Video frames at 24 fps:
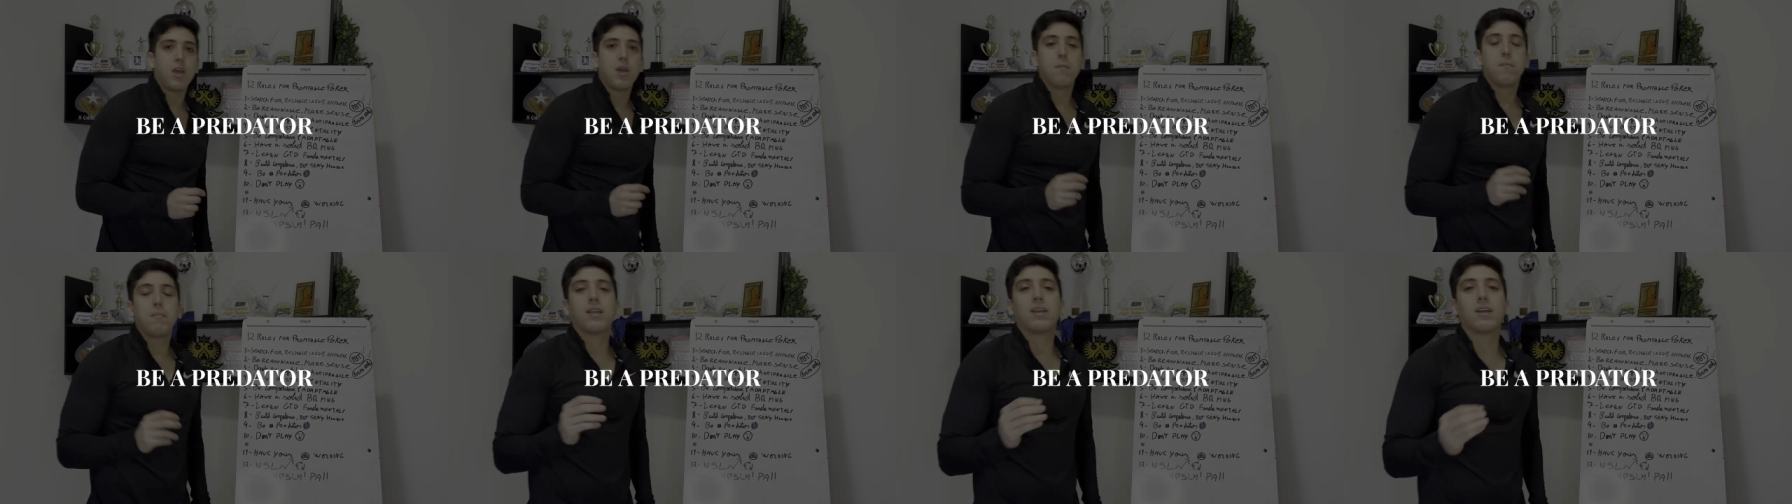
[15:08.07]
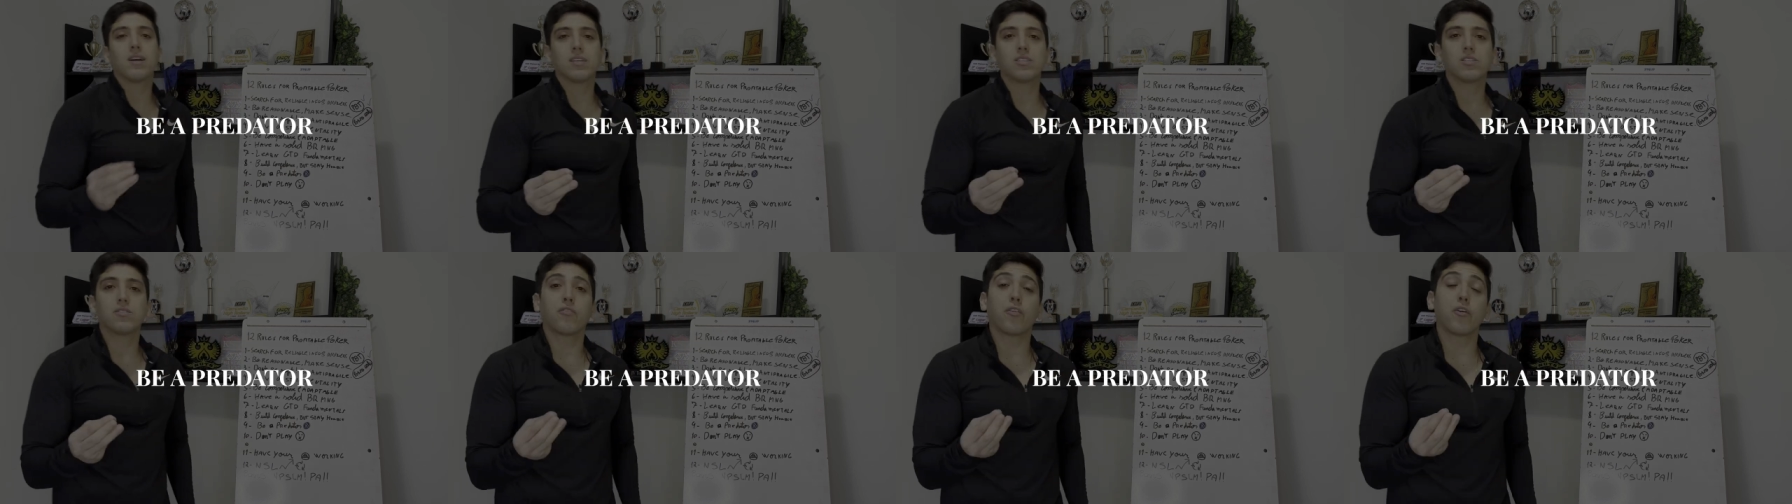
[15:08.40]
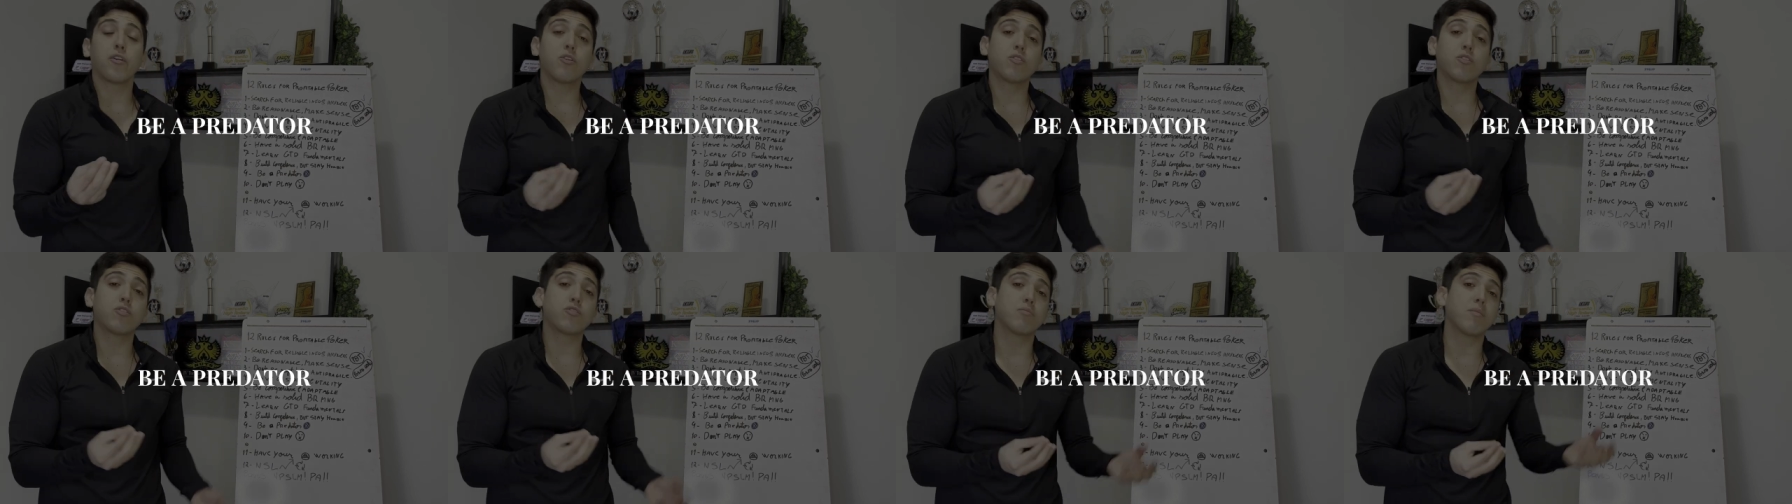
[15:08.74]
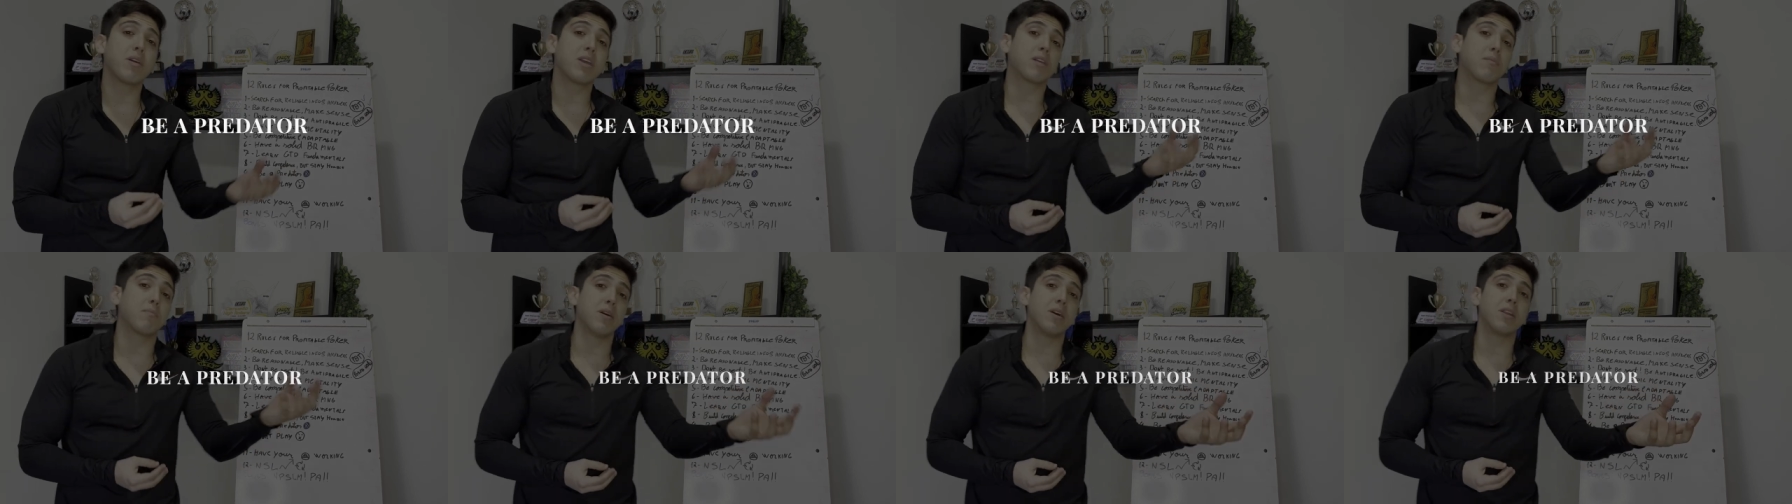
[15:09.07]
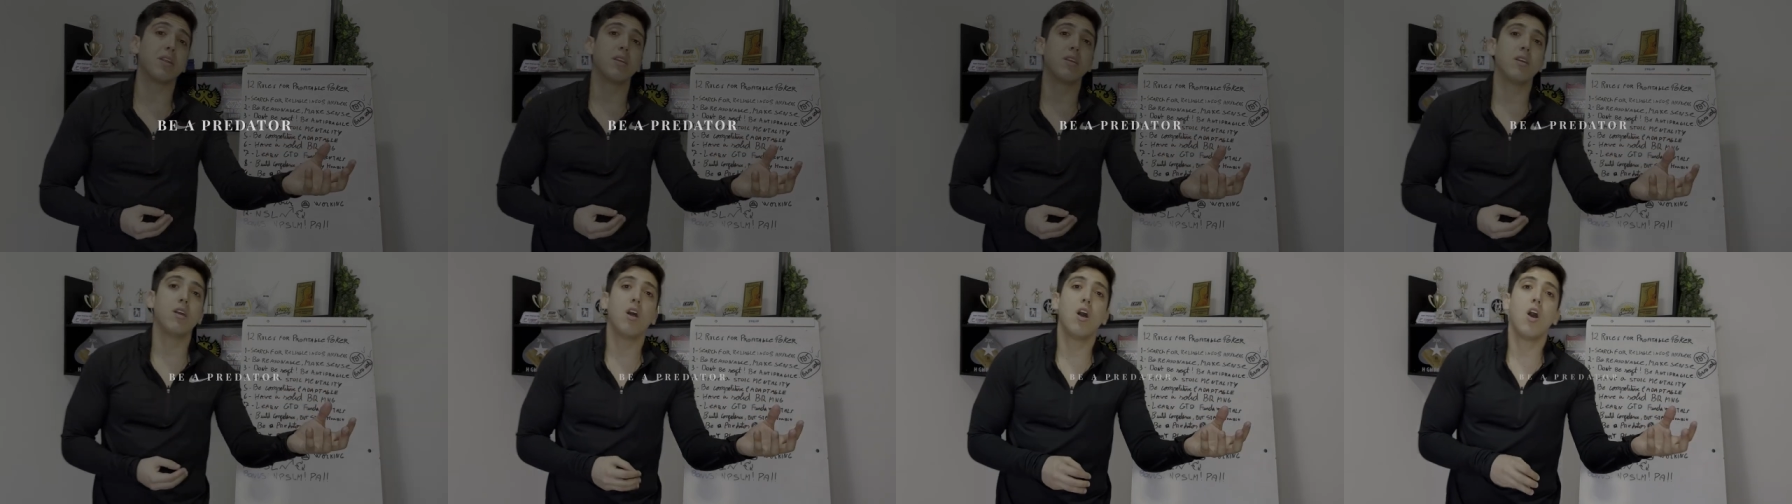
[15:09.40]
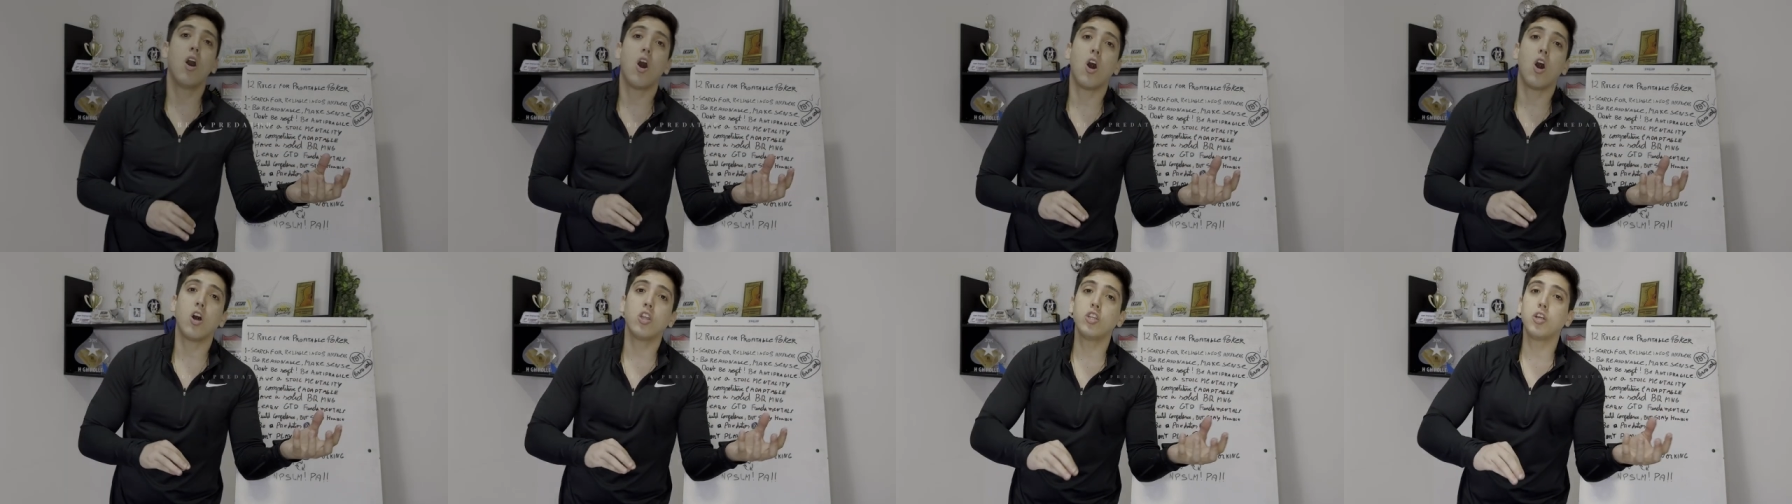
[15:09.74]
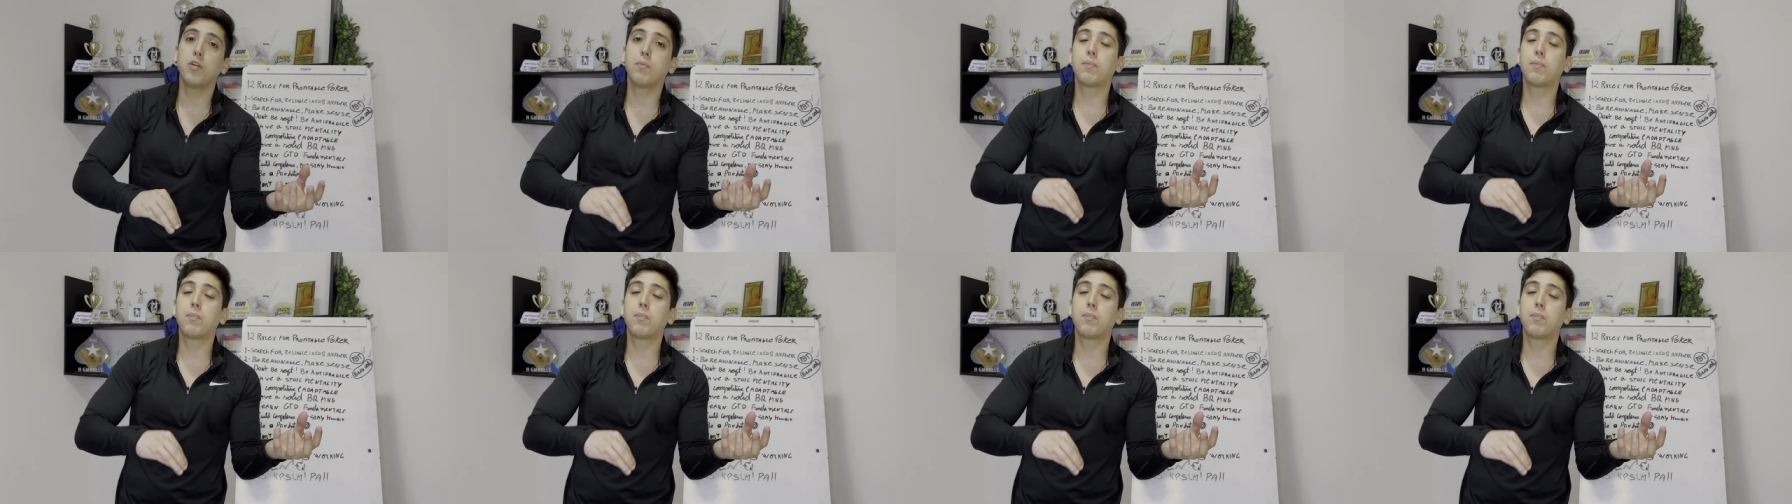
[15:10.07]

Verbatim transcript: Because for you to make money, other